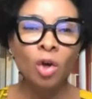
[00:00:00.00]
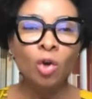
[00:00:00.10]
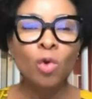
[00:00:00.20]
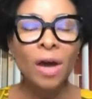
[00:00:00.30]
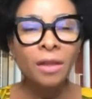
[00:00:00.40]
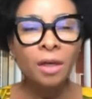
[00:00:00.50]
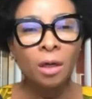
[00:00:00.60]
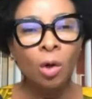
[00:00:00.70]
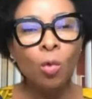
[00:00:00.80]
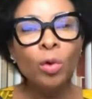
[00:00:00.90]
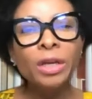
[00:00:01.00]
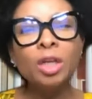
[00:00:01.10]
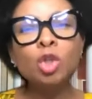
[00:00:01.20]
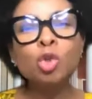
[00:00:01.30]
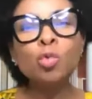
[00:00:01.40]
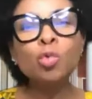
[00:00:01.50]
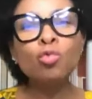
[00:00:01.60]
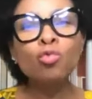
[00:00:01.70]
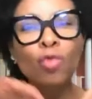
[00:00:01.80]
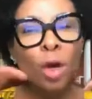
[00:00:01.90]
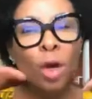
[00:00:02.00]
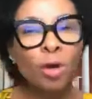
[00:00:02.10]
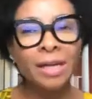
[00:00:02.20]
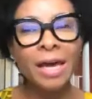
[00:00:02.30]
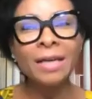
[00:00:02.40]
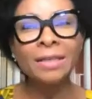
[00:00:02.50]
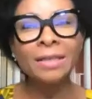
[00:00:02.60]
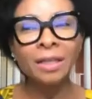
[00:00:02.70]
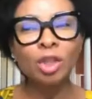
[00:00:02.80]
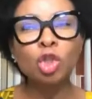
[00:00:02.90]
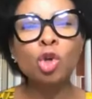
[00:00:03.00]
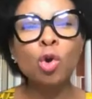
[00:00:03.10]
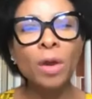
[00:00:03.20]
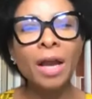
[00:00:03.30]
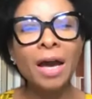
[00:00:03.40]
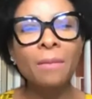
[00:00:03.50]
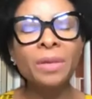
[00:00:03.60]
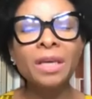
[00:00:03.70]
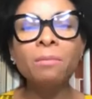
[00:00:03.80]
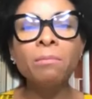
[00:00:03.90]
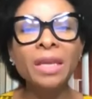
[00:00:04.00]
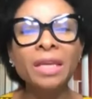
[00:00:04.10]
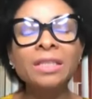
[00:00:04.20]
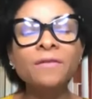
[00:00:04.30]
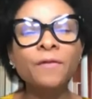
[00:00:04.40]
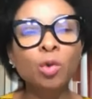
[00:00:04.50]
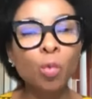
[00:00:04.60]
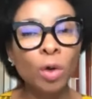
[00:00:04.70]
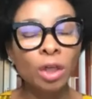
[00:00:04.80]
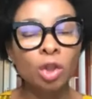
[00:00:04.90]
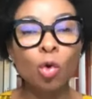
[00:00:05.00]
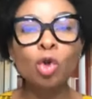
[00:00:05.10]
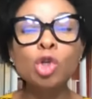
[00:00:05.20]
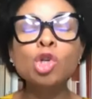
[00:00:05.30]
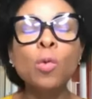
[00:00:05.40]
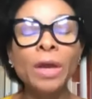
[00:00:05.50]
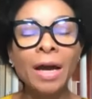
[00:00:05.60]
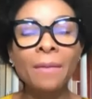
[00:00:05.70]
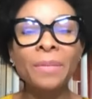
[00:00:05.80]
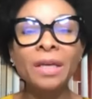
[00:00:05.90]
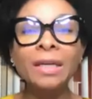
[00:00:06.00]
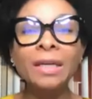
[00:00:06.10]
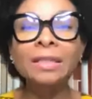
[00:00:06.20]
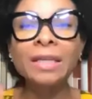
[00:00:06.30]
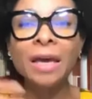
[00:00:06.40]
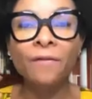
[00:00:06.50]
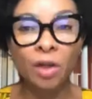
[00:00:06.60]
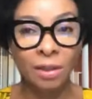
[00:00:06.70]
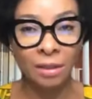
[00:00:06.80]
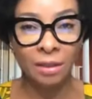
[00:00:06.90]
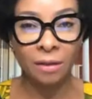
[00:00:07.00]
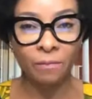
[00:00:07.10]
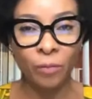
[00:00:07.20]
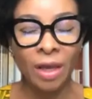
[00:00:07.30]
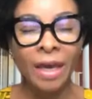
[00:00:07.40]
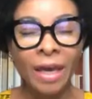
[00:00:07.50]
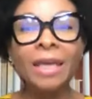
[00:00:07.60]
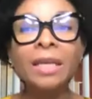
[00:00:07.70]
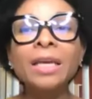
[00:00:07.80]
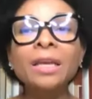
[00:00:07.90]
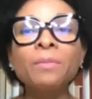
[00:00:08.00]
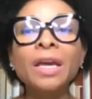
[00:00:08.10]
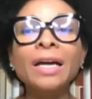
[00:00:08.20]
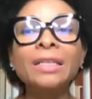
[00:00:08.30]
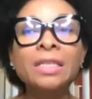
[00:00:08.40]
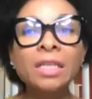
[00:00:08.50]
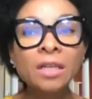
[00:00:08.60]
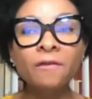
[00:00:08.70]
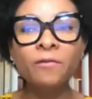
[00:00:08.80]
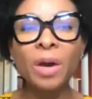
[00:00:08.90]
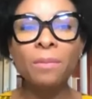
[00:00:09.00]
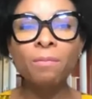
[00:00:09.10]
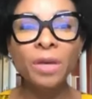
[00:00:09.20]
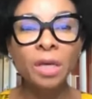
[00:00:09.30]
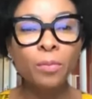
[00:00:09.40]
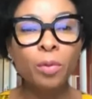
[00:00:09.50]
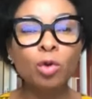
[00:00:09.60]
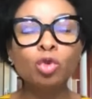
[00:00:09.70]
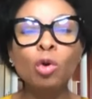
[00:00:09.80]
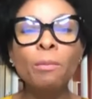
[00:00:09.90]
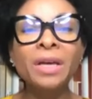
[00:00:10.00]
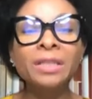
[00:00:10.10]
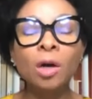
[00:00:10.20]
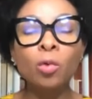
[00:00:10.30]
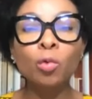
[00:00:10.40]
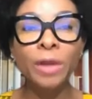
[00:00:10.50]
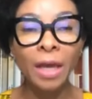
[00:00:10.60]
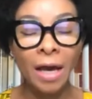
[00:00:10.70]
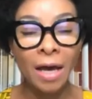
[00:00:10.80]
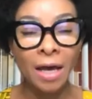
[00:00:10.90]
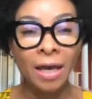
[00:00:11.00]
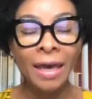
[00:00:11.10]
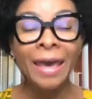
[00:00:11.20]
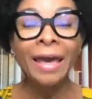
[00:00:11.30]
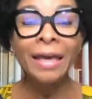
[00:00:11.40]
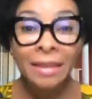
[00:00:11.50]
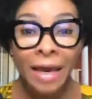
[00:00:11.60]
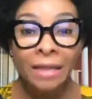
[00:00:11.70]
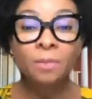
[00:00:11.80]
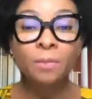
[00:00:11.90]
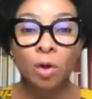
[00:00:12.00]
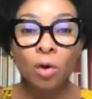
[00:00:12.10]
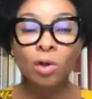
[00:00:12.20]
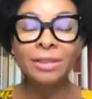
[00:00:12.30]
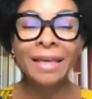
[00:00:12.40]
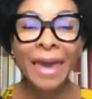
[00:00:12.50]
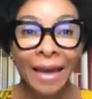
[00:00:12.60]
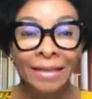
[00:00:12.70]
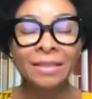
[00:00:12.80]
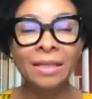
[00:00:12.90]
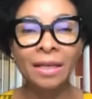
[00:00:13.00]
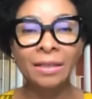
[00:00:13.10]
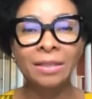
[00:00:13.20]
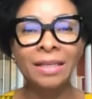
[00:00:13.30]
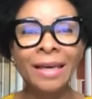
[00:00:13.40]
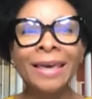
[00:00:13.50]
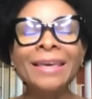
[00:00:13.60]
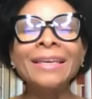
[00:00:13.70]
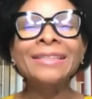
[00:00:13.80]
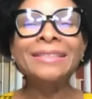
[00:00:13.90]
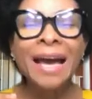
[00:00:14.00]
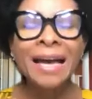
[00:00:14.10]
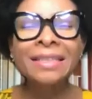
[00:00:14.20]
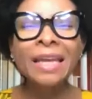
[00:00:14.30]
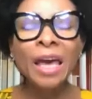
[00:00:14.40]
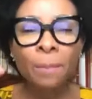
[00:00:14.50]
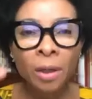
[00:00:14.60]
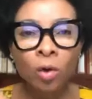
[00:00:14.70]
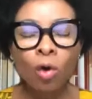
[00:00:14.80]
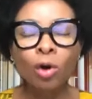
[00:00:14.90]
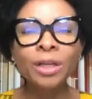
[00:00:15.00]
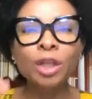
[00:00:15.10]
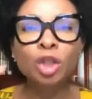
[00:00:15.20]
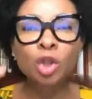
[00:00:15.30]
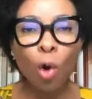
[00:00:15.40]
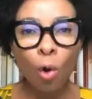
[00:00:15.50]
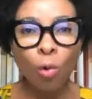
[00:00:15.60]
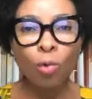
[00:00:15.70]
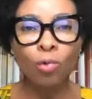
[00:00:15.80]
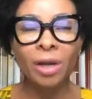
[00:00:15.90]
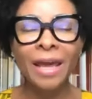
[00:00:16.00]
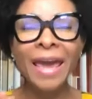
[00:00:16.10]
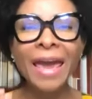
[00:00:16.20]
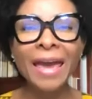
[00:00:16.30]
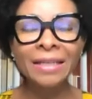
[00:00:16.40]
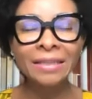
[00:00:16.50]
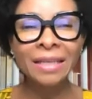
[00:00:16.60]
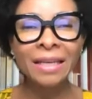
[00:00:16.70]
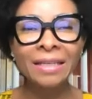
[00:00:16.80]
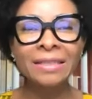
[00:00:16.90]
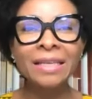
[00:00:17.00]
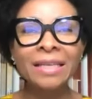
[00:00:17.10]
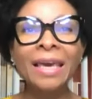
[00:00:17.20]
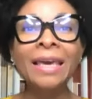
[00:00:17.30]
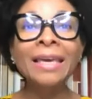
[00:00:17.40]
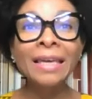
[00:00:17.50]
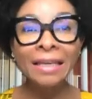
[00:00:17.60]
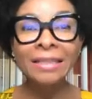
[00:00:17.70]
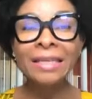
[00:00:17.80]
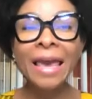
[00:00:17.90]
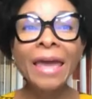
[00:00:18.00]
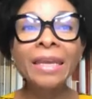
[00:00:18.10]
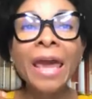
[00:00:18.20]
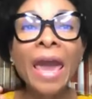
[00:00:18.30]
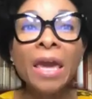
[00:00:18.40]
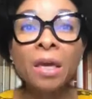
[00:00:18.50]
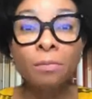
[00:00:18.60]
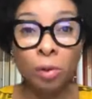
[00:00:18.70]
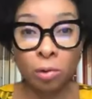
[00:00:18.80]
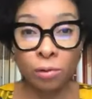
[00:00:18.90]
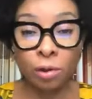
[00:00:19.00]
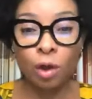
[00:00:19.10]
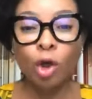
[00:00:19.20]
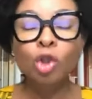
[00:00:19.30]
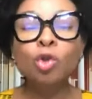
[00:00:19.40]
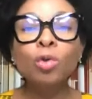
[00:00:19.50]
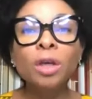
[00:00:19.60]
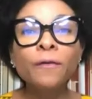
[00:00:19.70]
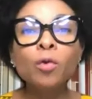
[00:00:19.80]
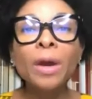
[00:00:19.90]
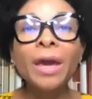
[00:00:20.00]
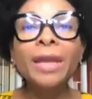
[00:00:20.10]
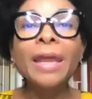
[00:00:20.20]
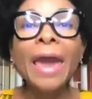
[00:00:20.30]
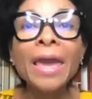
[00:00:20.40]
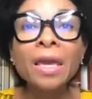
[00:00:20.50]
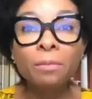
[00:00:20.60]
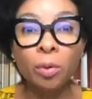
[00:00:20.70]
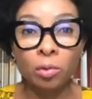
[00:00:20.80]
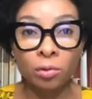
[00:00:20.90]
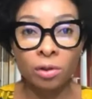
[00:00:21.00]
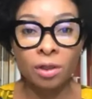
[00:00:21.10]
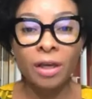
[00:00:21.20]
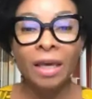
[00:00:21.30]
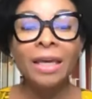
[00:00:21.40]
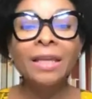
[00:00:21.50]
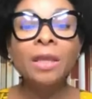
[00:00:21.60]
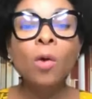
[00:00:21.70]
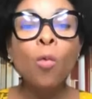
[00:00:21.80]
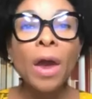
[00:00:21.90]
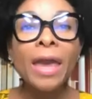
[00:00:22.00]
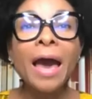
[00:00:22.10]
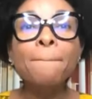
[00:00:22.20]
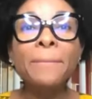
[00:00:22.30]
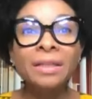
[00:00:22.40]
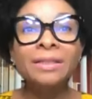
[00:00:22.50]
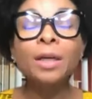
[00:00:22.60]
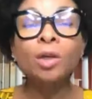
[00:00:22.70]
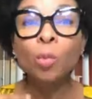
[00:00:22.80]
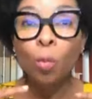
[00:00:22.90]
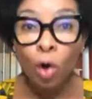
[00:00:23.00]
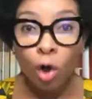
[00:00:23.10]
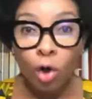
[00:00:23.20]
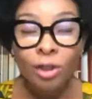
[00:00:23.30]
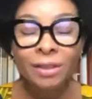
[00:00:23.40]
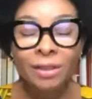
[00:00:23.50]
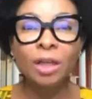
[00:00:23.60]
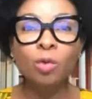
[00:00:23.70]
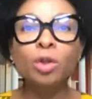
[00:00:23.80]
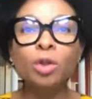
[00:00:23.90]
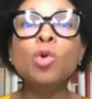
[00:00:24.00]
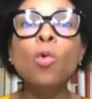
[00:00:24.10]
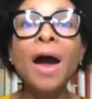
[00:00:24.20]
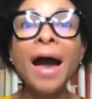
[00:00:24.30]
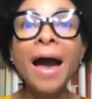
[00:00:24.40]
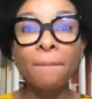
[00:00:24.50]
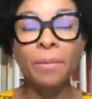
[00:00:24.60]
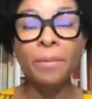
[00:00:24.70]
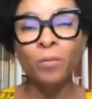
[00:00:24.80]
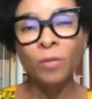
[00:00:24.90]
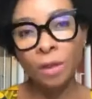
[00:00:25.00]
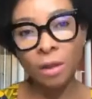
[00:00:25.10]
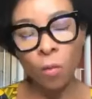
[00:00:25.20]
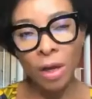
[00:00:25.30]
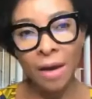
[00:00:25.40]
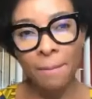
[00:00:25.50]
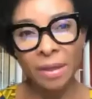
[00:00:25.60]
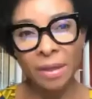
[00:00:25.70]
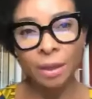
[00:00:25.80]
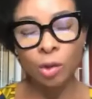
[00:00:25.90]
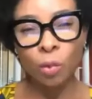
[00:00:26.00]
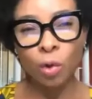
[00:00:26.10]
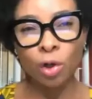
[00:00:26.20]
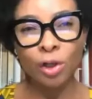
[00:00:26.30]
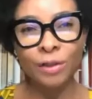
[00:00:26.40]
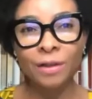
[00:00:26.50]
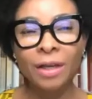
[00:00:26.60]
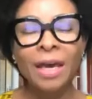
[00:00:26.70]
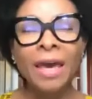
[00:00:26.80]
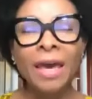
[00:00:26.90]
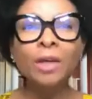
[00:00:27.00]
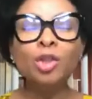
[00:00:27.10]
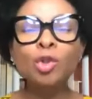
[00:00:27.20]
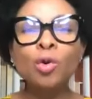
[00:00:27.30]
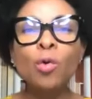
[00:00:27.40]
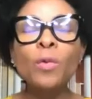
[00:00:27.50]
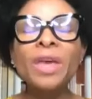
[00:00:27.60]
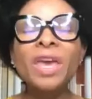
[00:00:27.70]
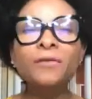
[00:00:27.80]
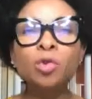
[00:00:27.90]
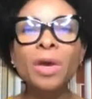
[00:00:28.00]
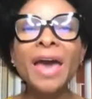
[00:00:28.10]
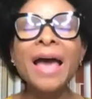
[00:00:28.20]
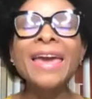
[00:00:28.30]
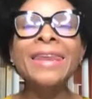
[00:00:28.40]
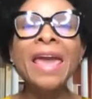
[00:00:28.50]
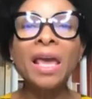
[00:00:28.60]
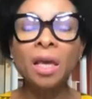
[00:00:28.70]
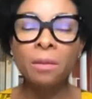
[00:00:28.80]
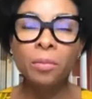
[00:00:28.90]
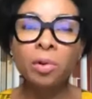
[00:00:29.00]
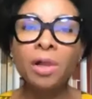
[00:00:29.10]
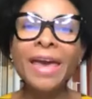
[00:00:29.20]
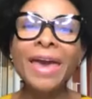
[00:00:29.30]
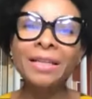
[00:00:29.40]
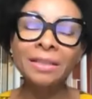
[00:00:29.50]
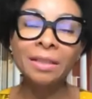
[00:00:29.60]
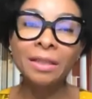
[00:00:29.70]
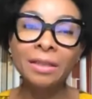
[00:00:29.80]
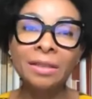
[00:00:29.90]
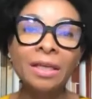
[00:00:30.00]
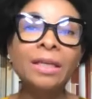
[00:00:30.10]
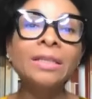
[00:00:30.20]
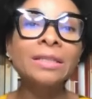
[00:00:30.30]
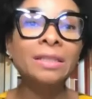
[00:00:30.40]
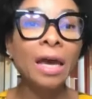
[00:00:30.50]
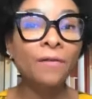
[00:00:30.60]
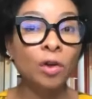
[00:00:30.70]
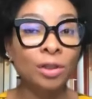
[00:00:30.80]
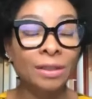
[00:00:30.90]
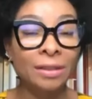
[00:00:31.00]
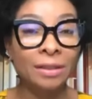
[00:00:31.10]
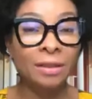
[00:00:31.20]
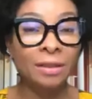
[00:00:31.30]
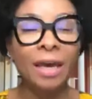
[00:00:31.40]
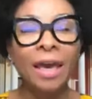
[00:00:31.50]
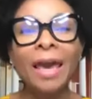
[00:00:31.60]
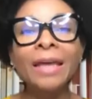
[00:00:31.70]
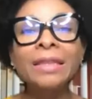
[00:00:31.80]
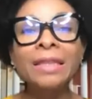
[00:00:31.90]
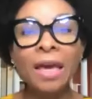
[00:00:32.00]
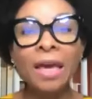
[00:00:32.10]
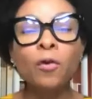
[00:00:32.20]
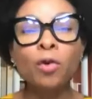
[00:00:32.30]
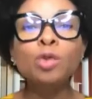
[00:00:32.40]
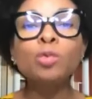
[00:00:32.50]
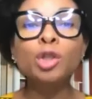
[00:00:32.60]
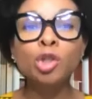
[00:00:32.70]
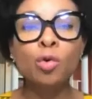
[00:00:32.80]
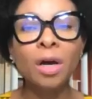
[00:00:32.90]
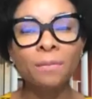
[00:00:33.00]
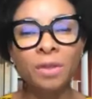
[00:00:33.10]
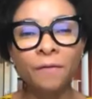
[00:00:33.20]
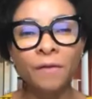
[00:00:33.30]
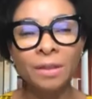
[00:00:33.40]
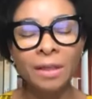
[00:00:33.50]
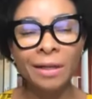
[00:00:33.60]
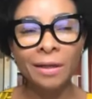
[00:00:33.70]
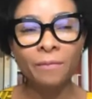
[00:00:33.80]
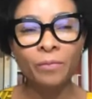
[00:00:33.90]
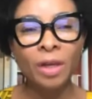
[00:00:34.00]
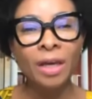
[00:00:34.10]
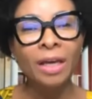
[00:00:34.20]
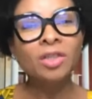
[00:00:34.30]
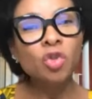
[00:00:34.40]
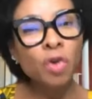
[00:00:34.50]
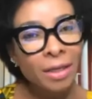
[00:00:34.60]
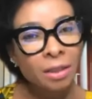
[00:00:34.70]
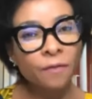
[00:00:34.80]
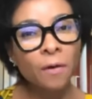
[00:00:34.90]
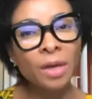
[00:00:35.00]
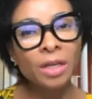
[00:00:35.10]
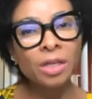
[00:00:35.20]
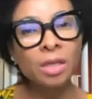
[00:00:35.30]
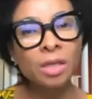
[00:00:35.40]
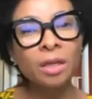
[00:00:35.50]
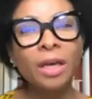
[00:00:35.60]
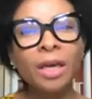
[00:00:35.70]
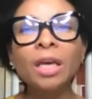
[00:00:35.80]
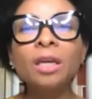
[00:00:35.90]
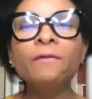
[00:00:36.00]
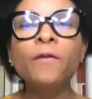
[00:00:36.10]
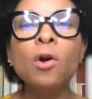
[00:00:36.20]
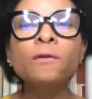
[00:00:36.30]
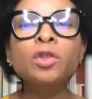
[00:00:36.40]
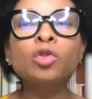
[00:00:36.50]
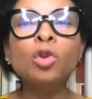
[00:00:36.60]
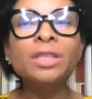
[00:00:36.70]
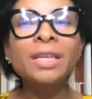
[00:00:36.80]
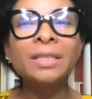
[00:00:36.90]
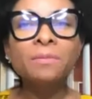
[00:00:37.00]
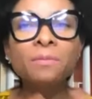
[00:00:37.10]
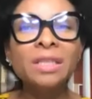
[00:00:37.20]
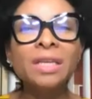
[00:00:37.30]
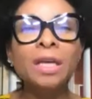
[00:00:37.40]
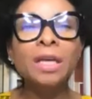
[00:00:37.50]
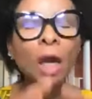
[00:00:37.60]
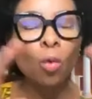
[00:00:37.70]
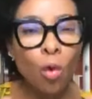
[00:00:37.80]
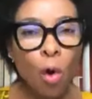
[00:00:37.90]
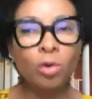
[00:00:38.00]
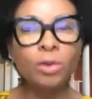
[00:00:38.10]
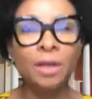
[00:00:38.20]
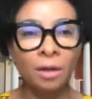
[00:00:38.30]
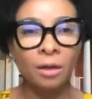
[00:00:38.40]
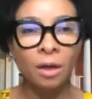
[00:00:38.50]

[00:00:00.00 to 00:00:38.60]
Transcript: Rather, we need to recognize it as showing up in many different ways or showing up in its diversity. And it can be achieved by people no matter who they are. And that's because excellence, it doesn't happen on its own. Excellence is enabled. So if you enabled in the way apartheid works, it will show up in the way apartheid worked. And so we have to enable excellence in its diversity, and therefore it will show up differently. And transformation involves not just meeting a quota